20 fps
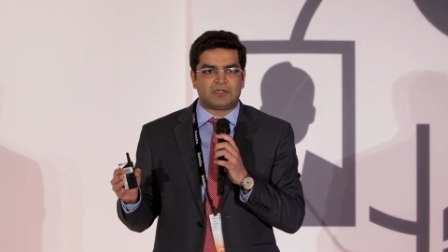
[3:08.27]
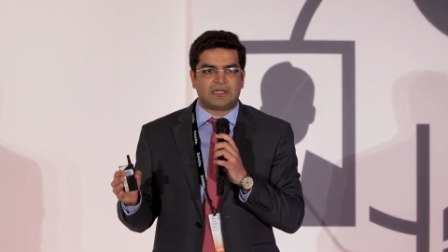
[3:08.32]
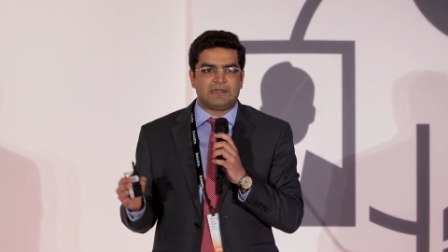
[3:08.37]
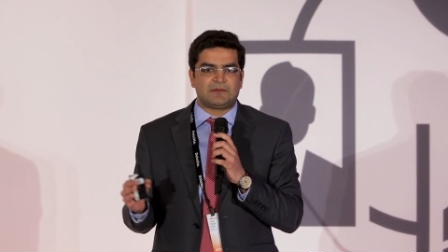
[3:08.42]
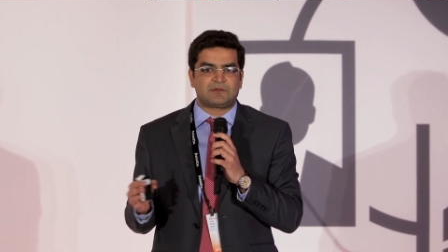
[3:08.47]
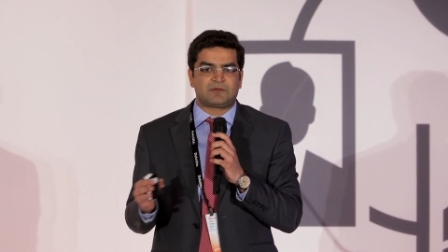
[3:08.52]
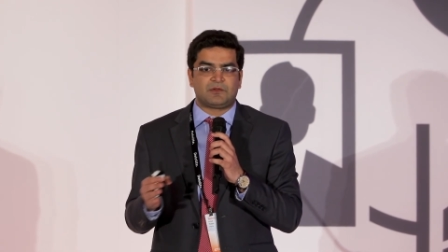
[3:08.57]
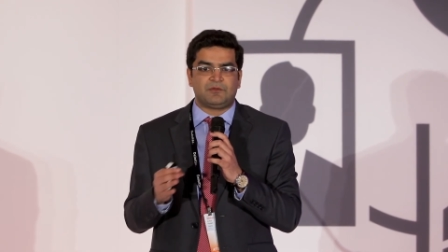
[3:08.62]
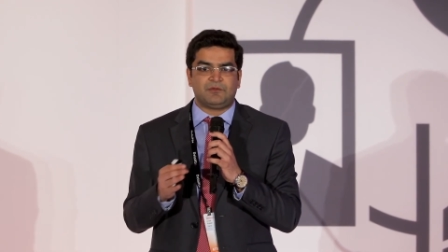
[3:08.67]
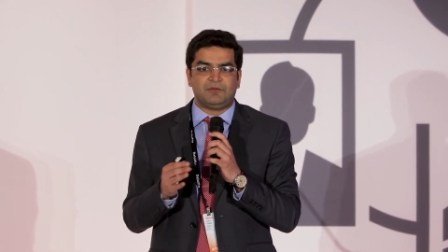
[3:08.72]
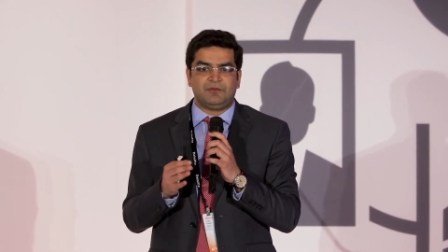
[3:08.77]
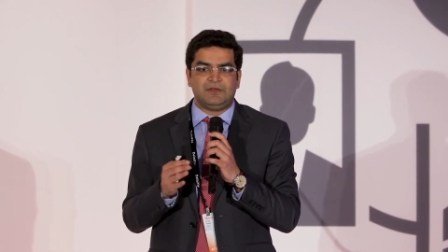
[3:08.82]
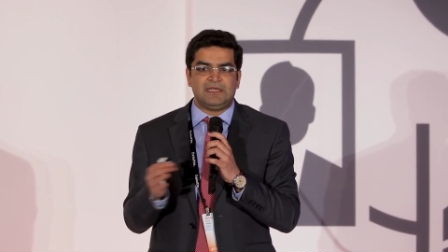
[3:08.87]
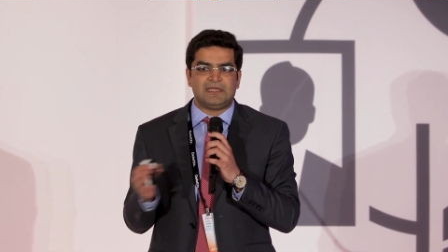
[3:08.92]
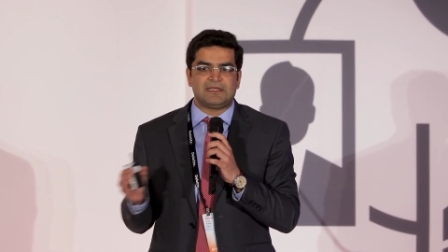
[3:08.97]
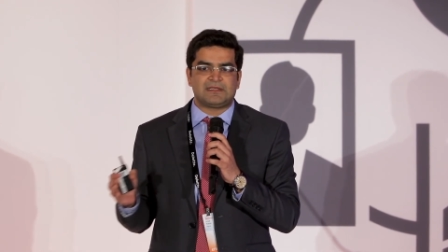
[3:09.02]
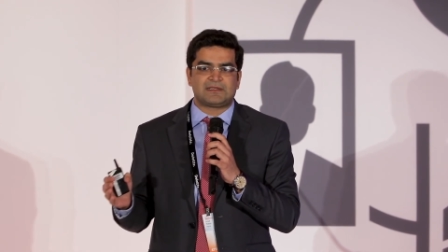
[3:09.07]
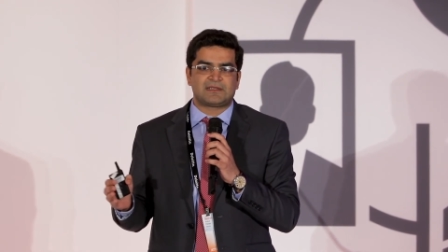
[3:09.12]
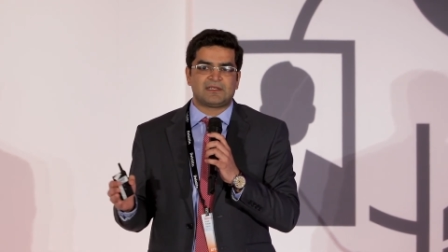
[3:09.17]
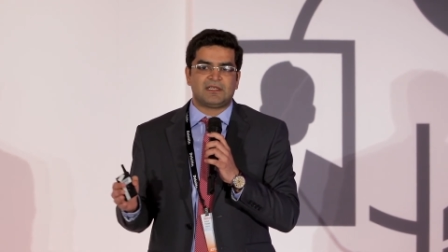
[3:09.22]
times from
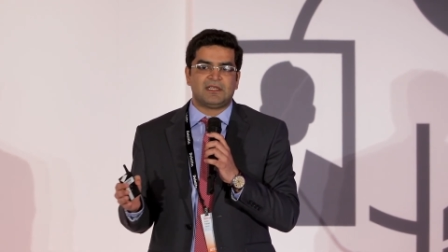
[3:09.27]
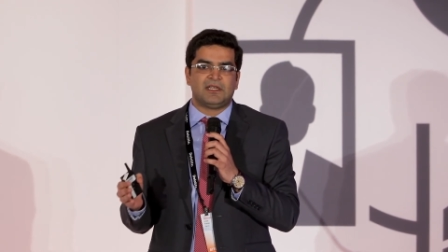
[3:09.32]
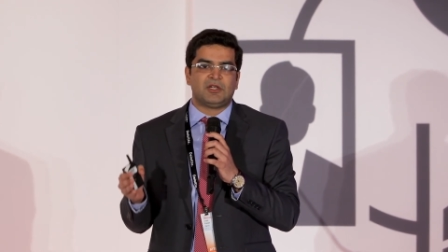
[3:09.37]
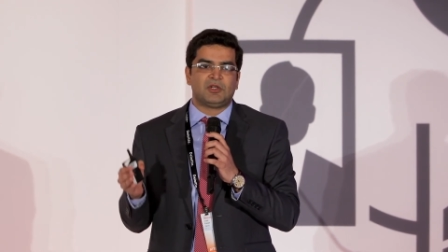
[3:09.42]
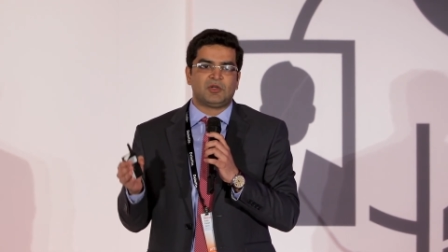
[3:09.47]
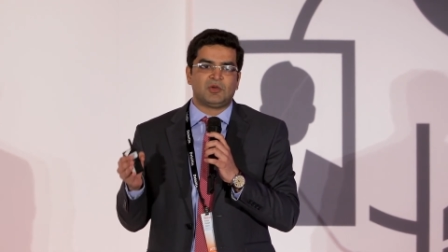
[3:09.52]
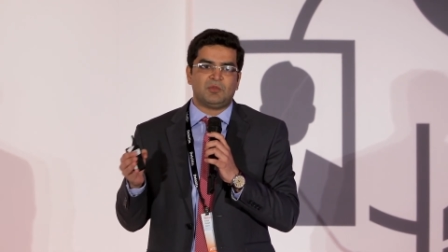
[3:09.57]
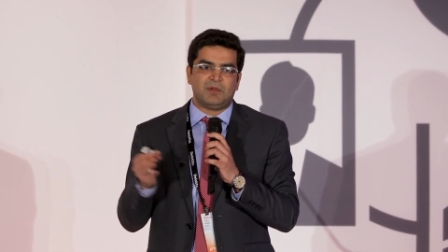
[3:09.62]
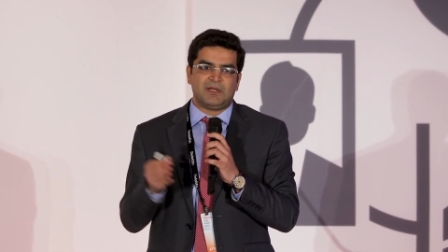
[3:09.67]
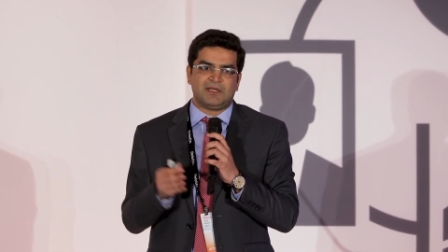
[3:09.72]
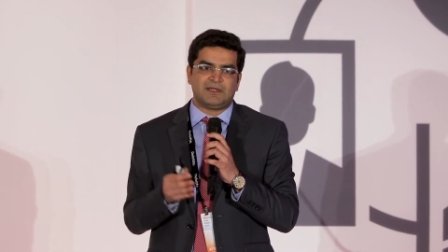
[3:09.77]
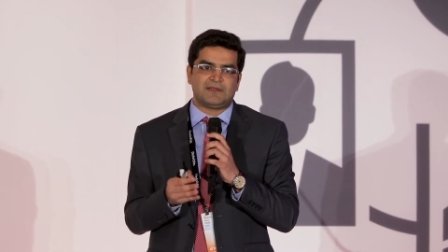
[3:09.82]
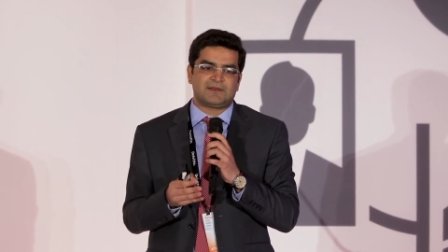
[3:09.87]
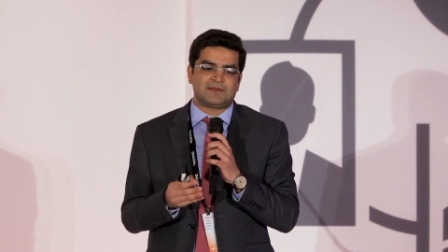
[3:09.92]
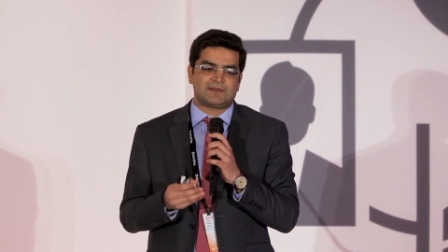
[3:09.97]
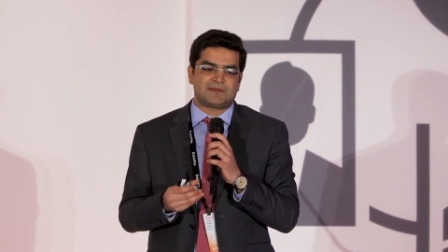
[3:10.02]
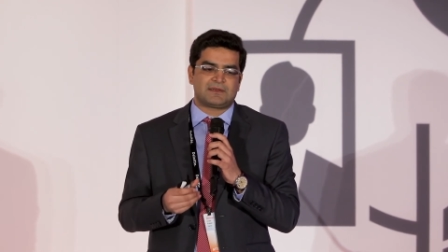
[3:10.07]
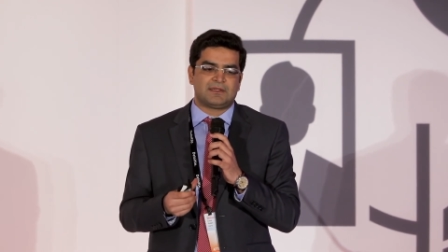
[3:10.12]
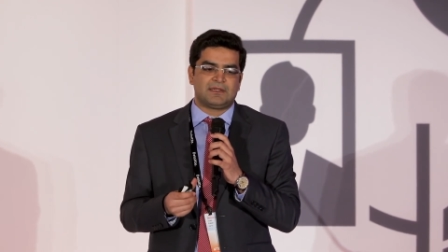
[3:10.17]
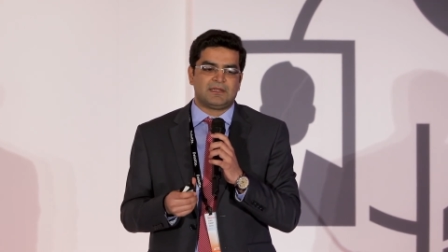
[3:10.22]
weeks to
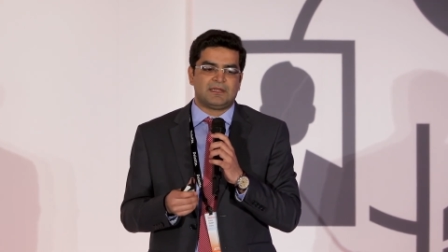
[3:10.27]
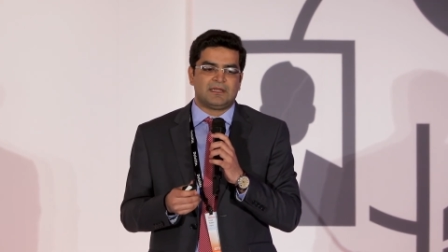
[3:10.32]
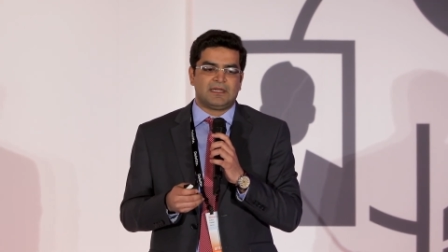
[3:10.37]
minutes